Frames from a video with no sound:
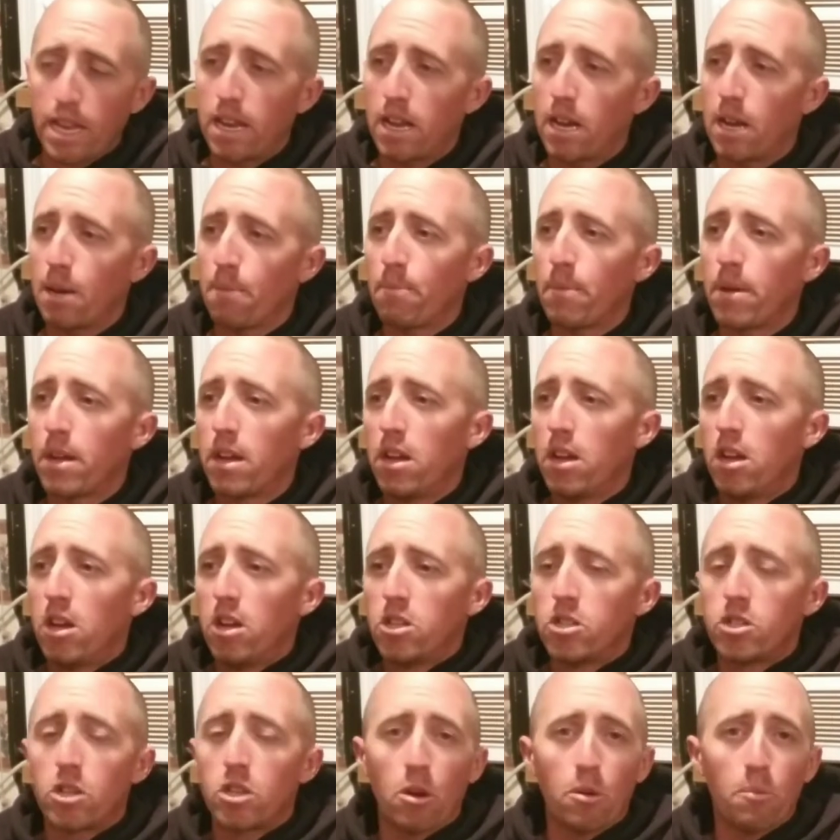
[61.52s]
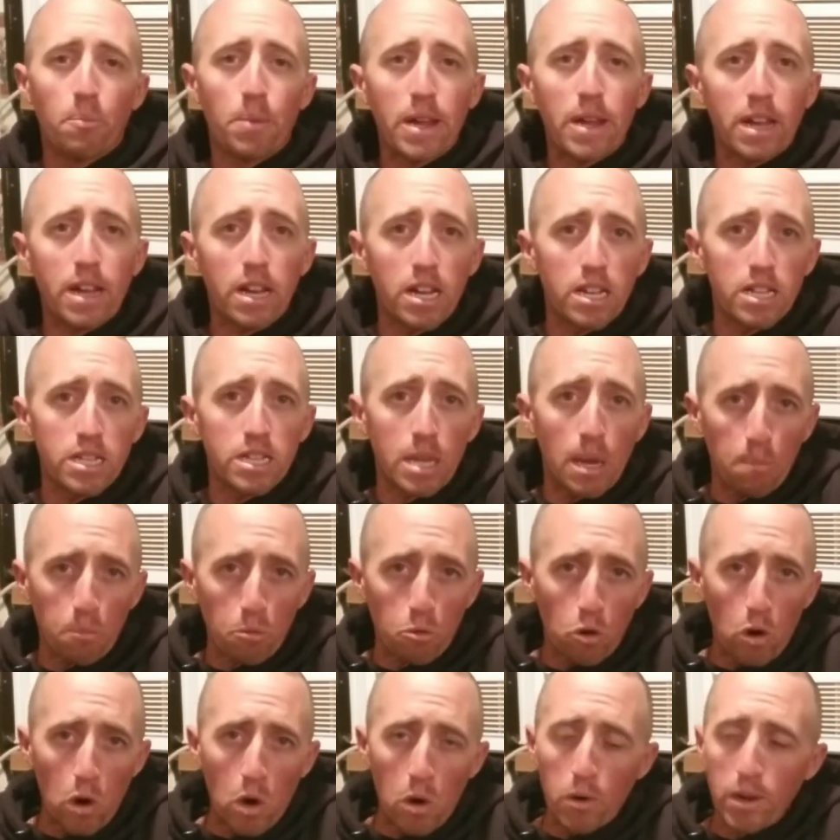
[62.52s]
up. So because I'm
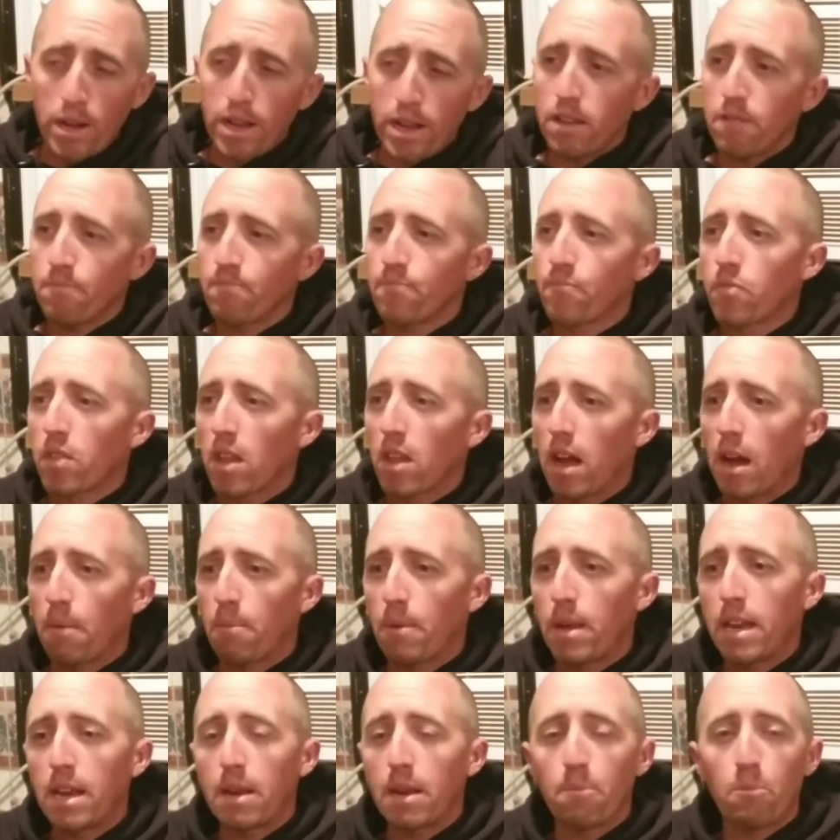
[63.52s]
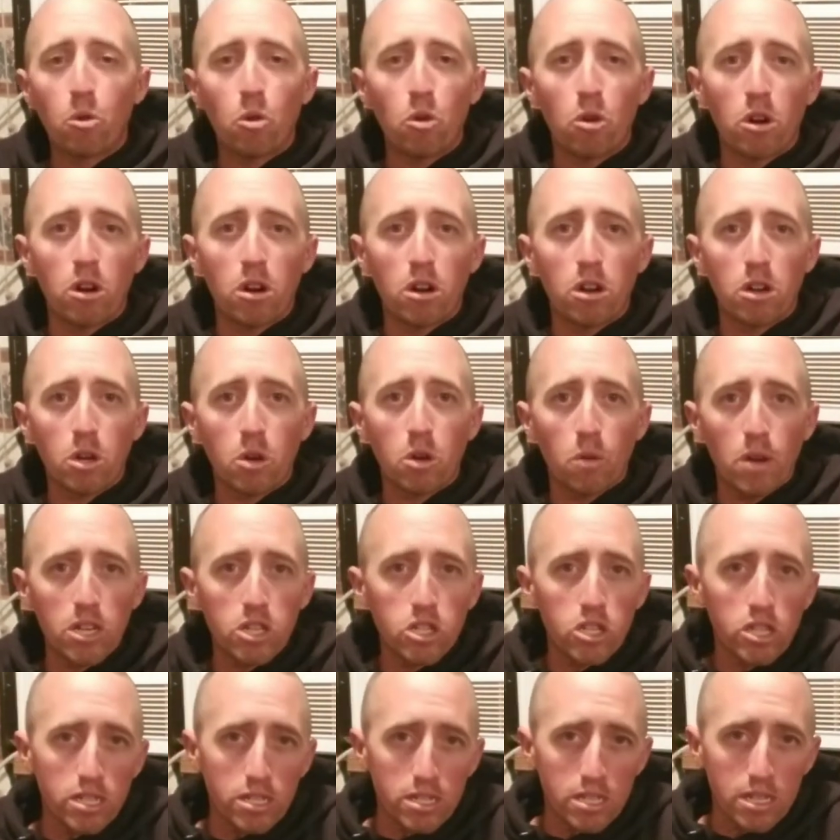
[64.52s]
growing, I'm getting more
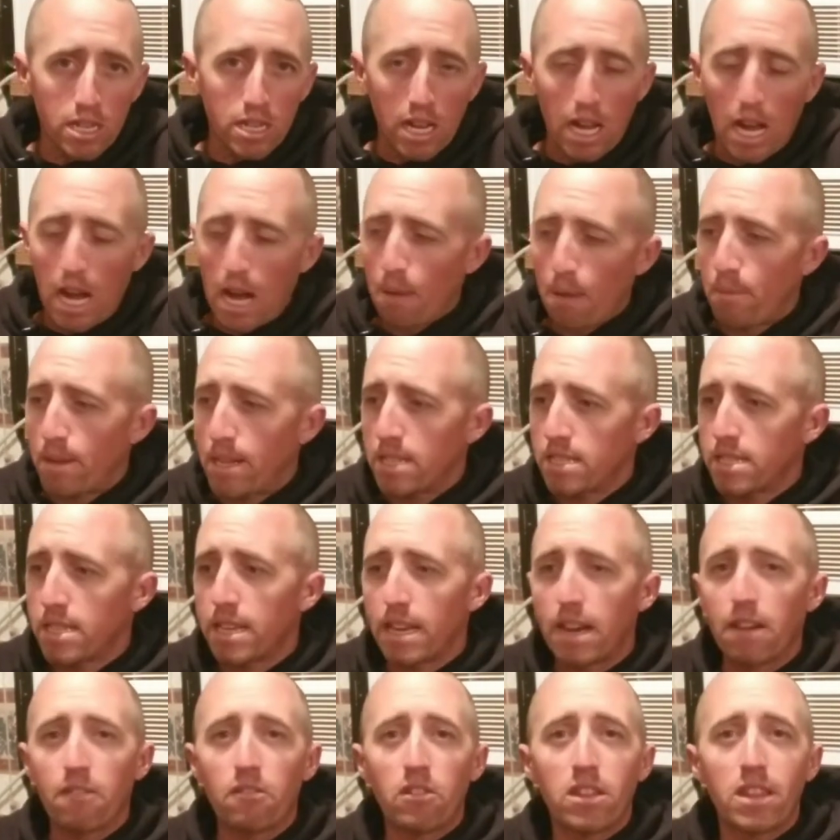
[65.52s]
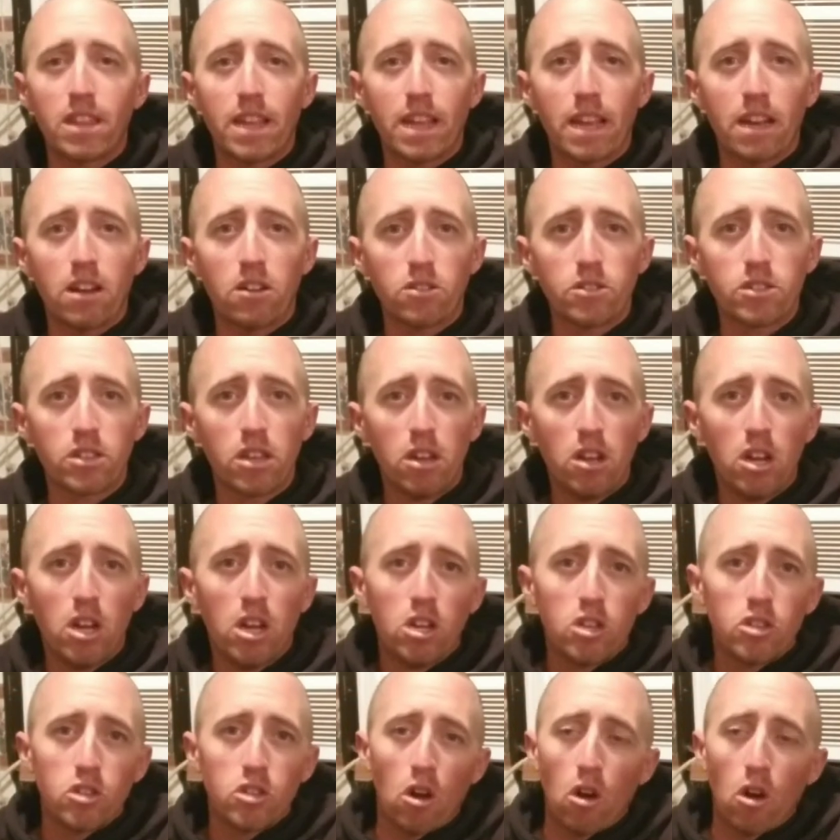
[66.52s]
questions and comments and everything else.
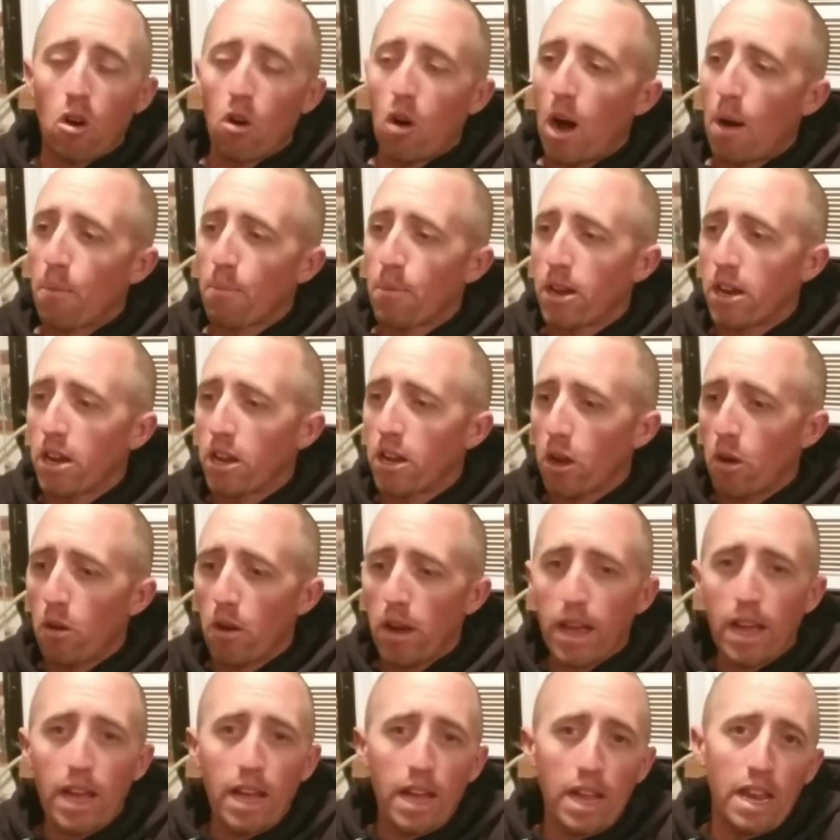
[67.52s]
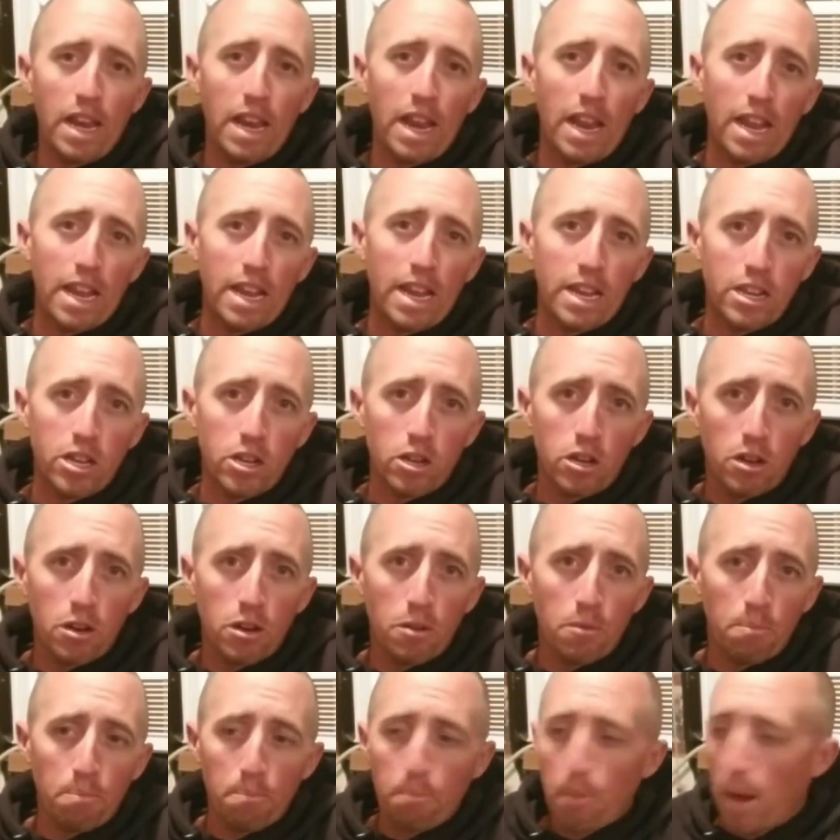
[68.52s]
So I'm going to go ahead and
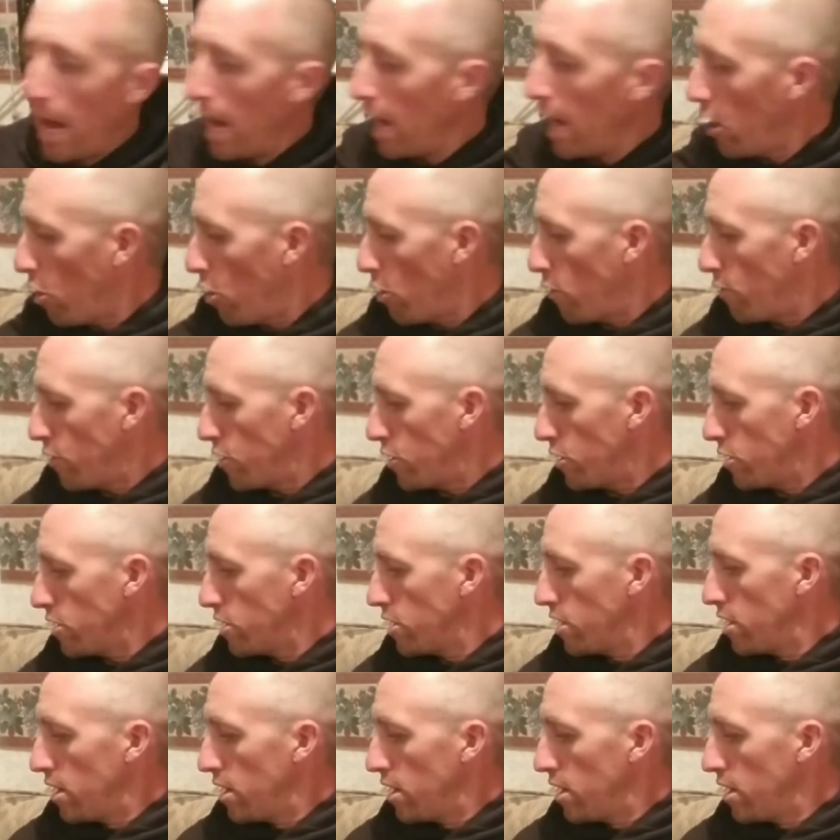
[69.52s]
paint over